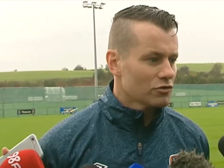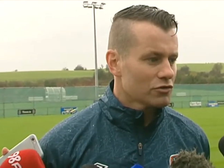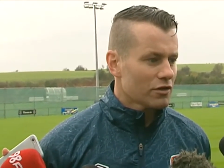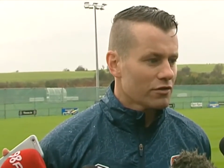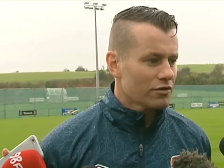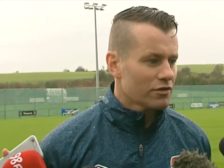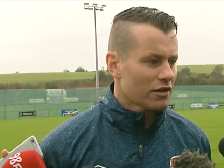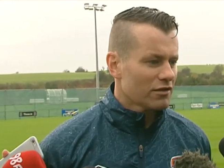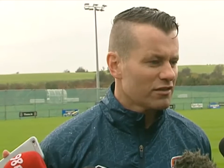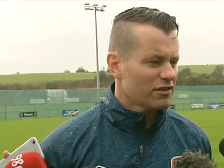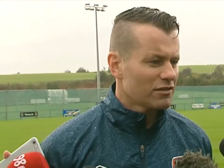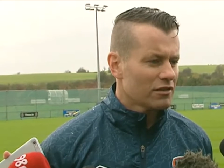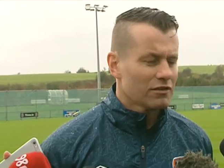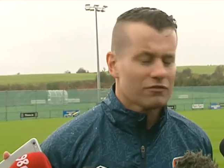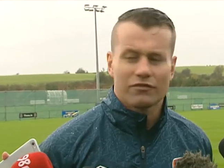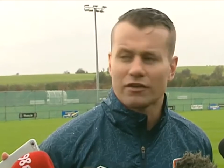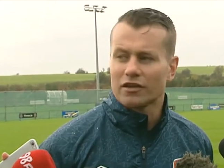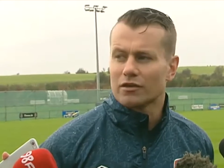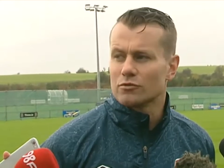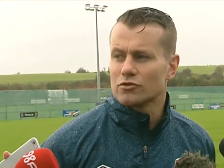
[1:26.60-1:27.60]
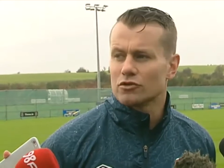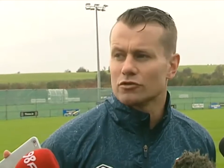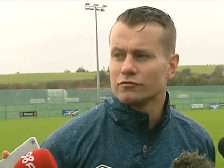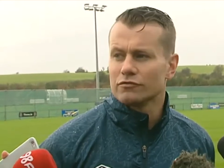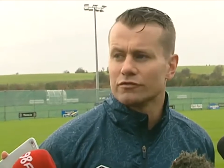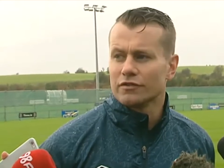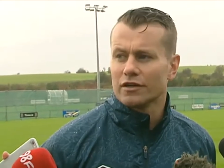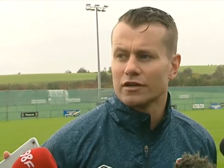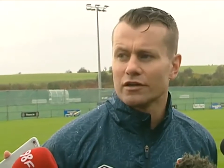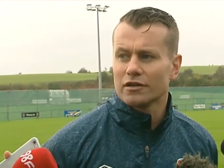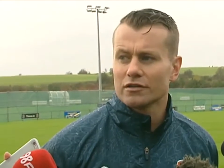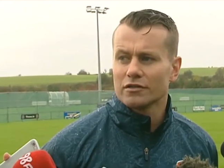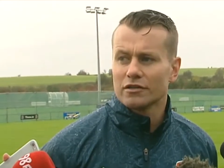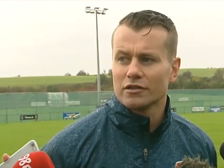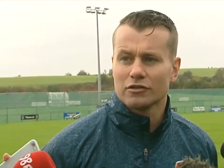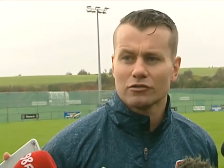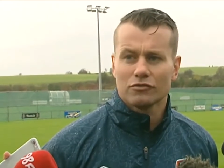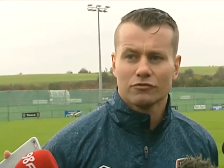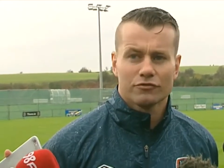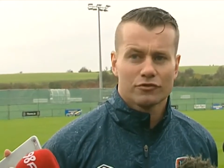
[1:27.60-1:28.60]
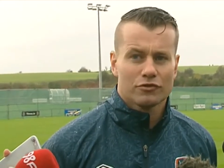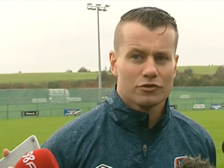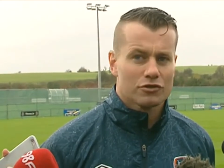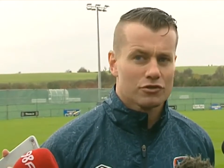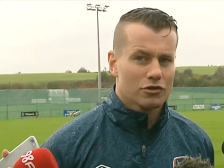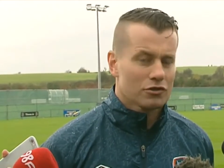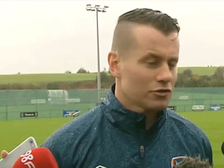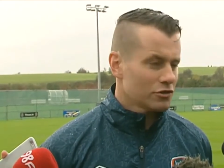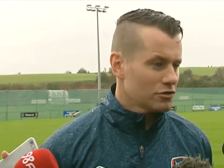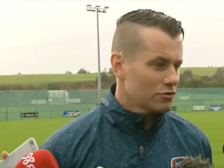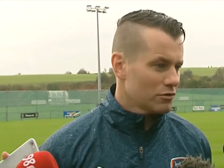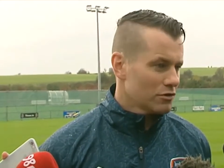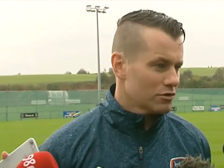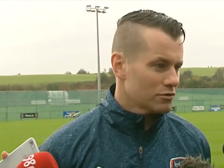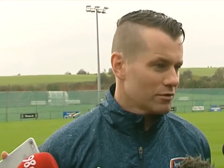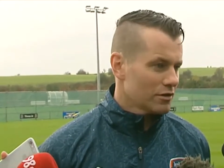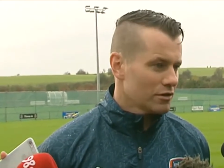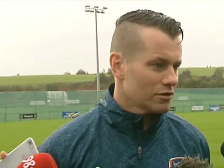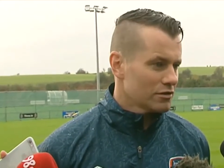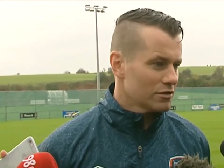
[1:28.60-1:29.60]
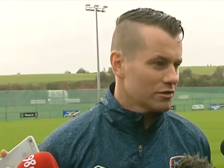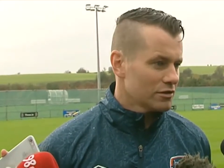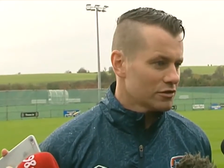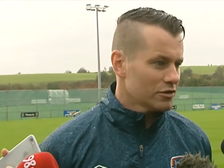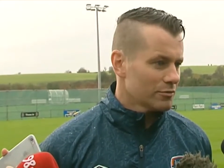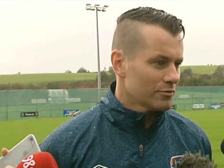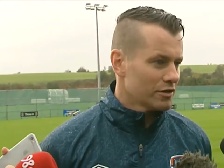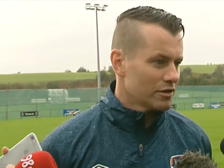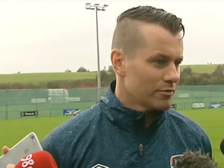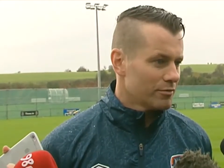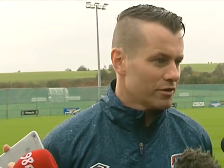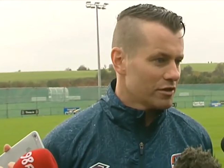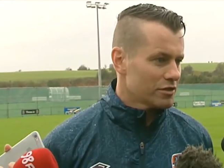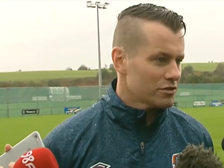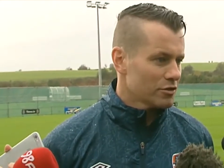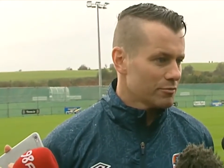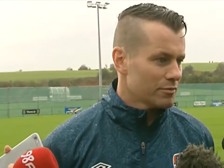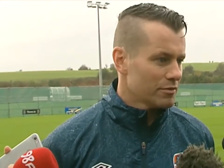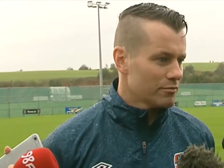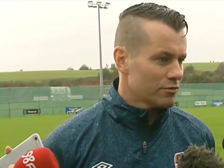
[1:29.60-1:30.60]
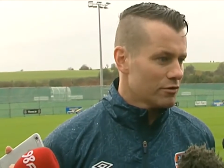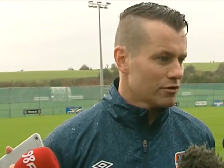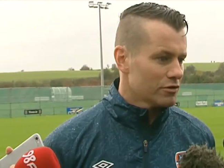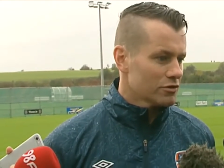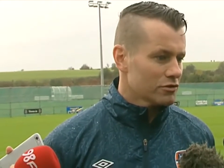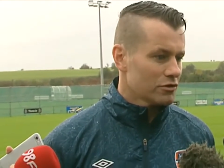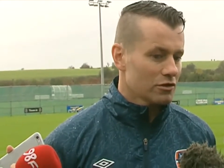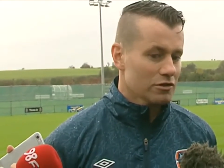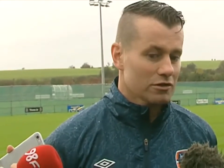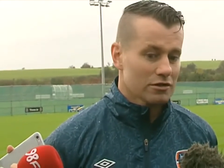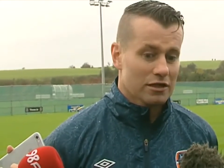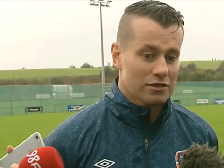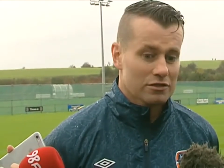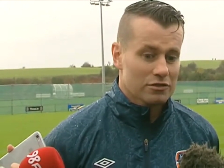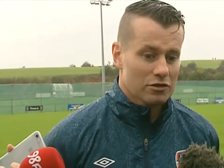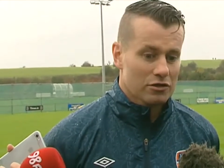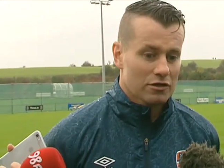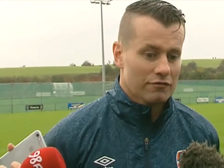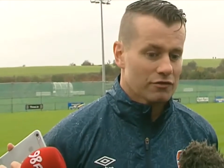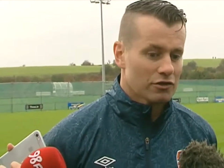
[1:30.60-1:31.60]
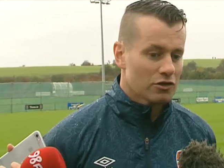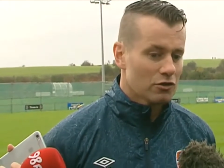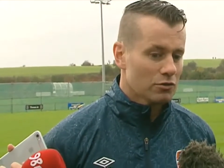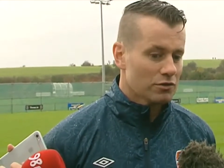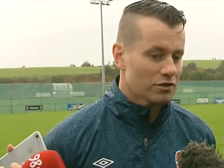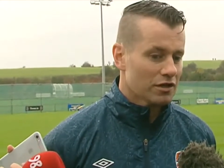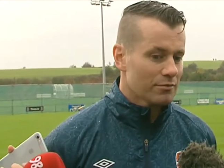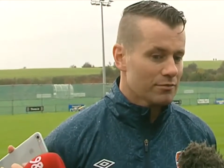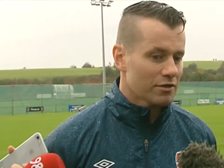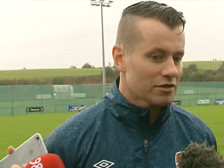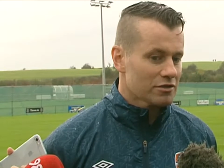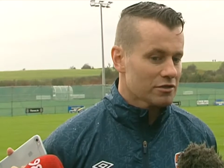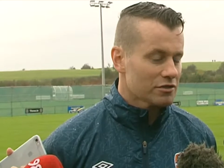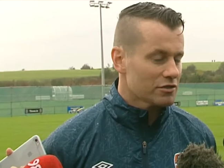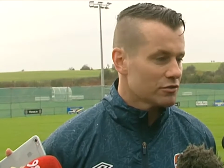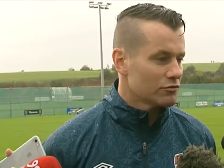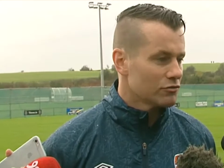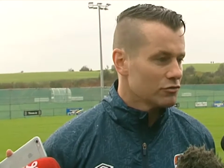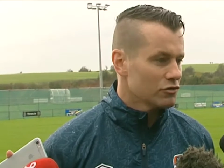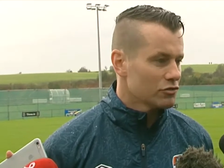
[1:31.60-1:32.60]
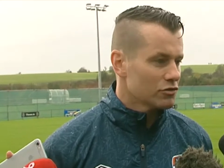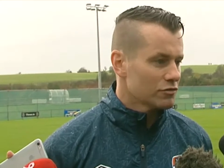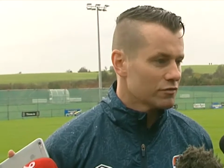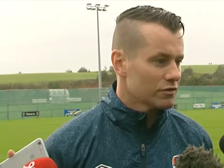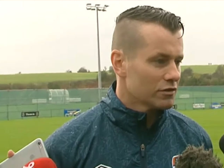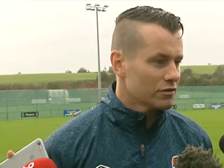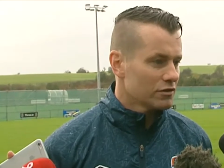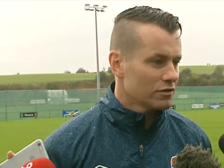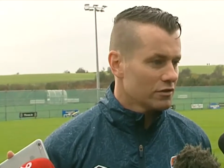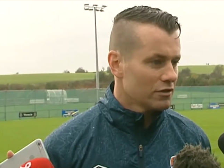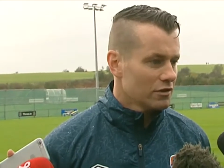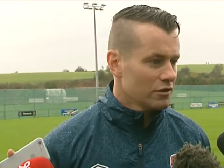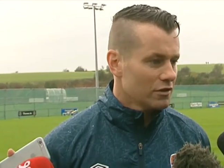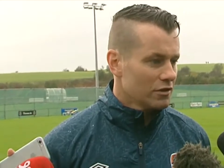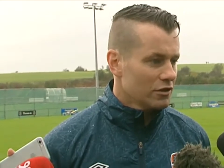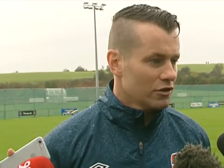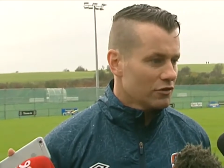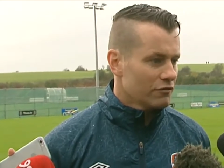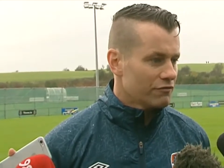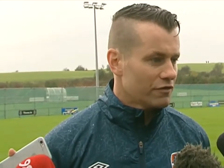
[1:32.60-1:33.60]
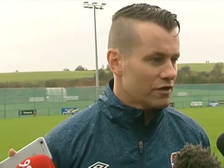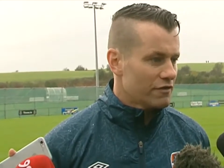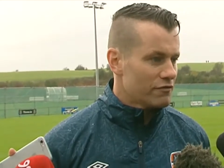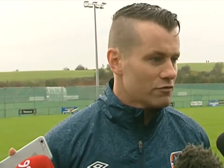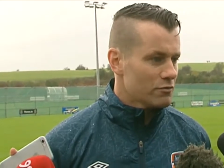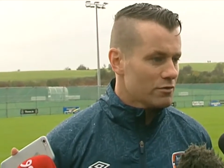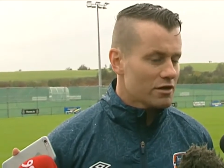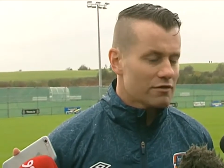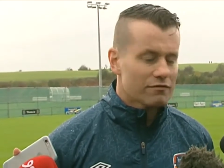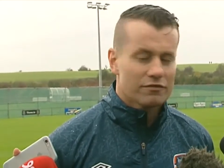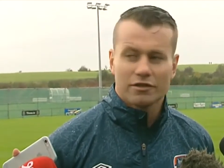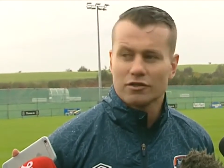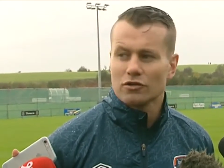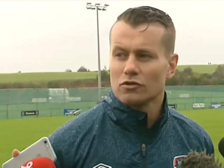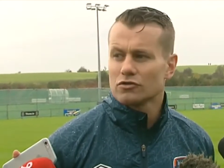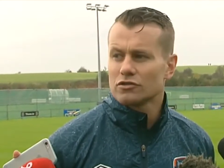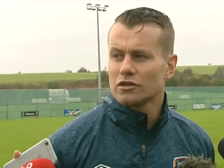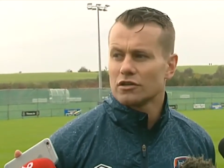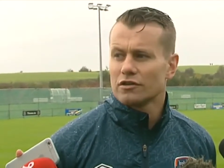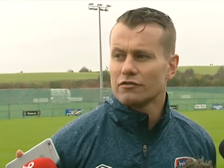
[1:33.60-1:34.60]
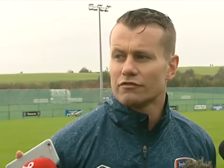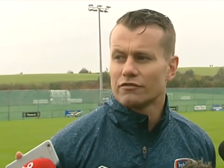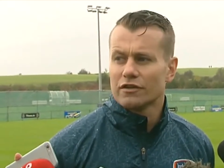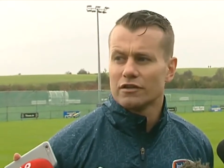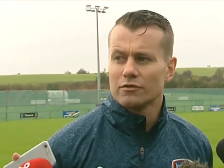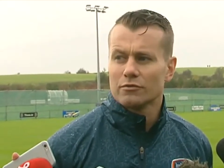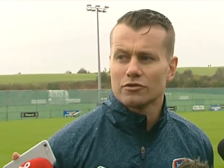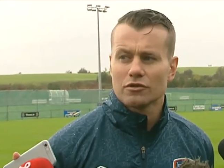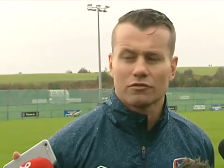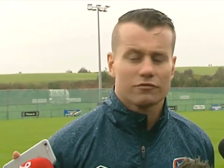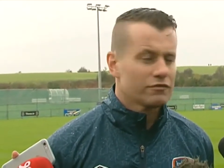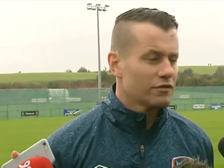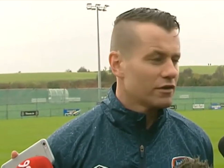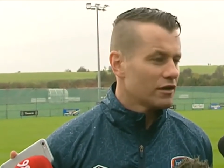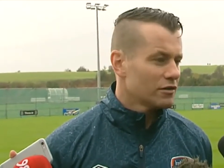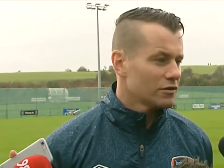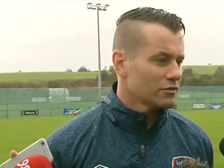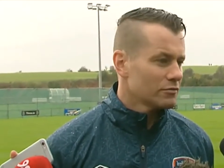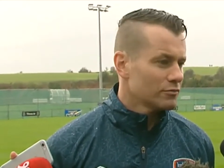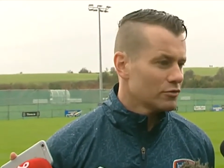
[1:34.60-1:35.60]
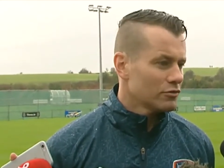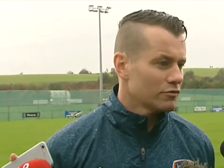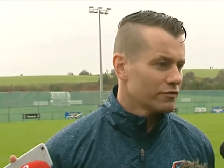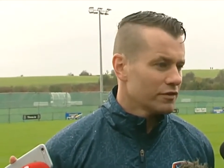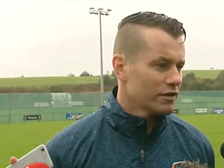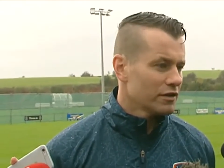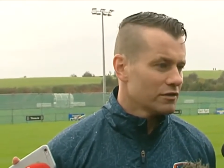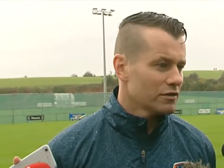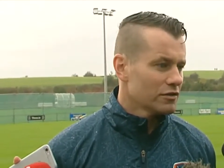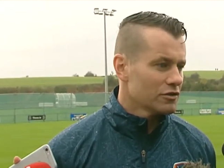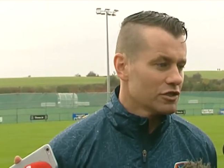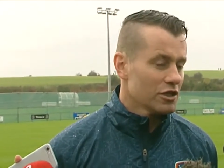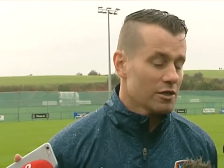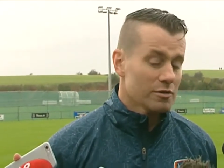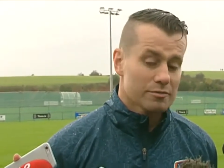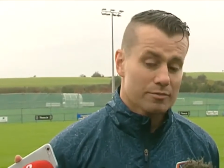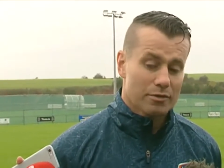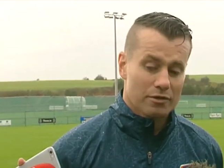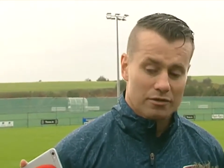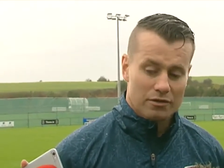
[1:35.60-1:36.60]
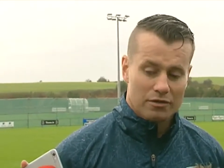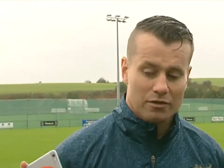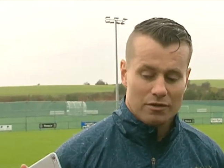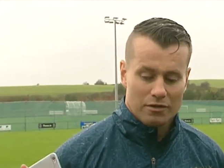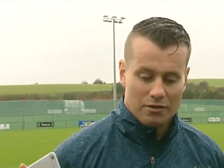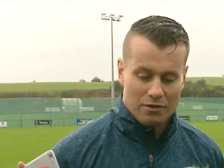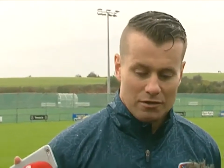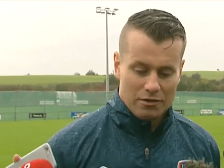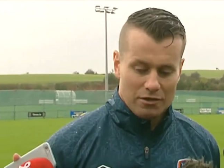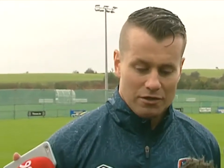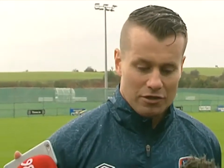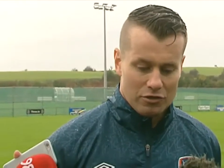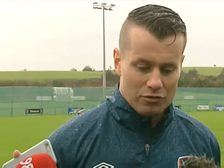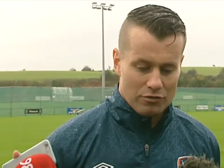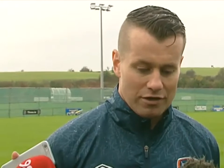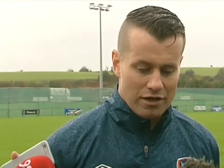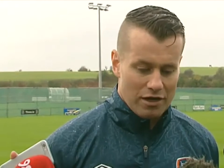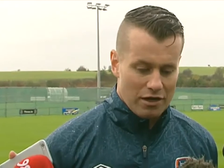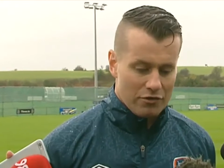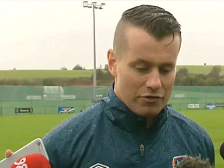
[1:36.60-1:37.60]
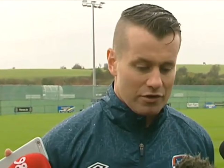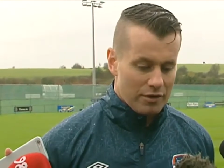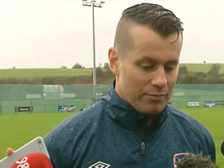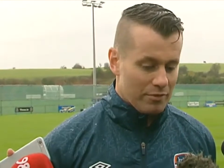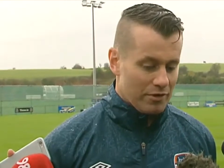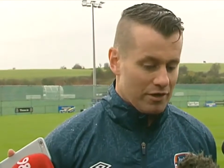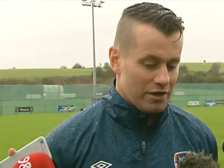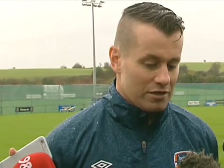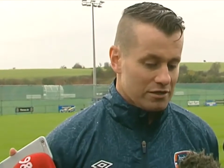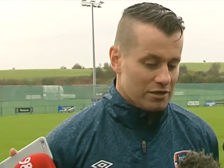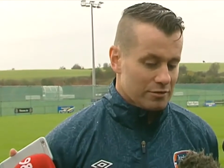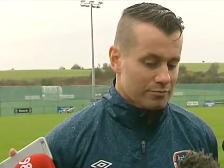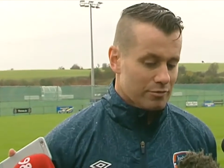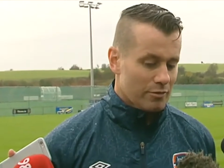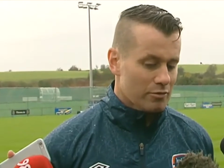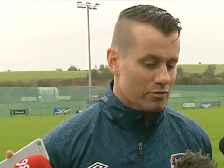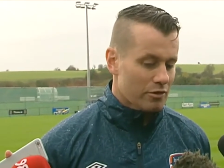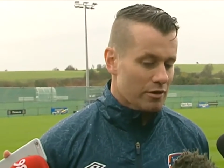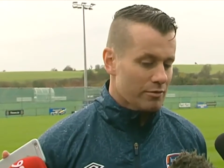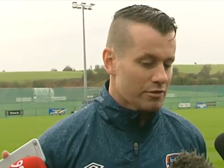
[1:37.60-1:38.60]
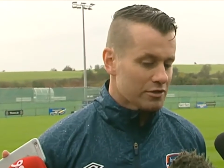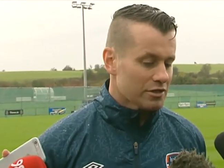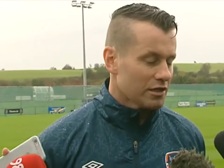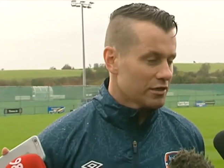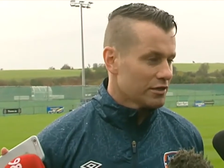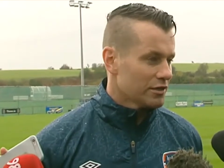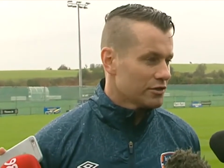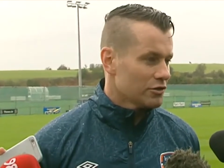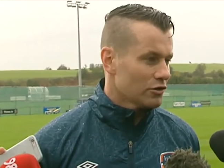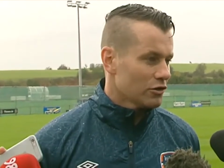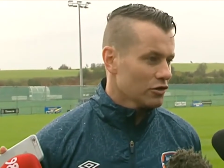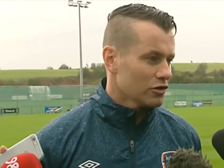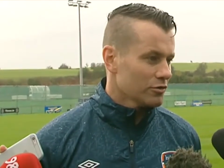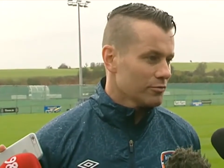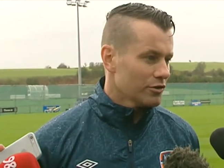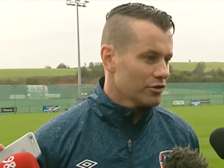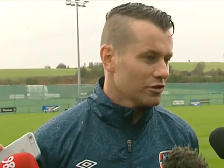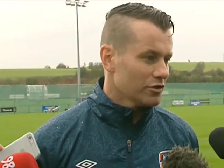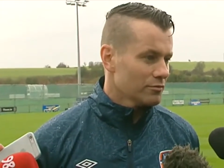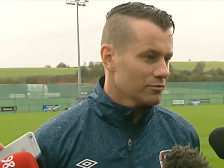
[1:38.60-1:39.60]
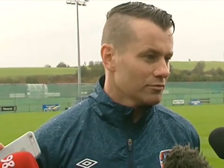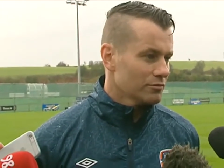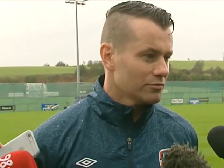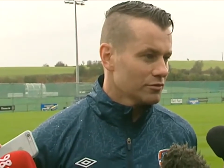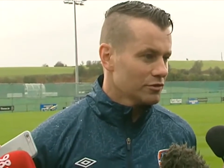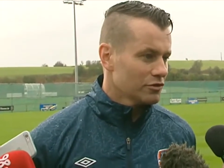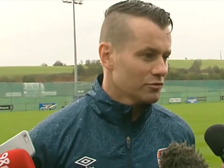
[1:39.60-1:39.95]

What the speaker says: So I did think it was unfair, and you could go through the Scottish squad as well and see some of their players not being born in Scotland, and that's not having to go with them. That's just the rules of the FIFA or whatever. So I did feel it was unfair on both Aidan and James, but they are great players, and that's probably why we're standing here talking about them.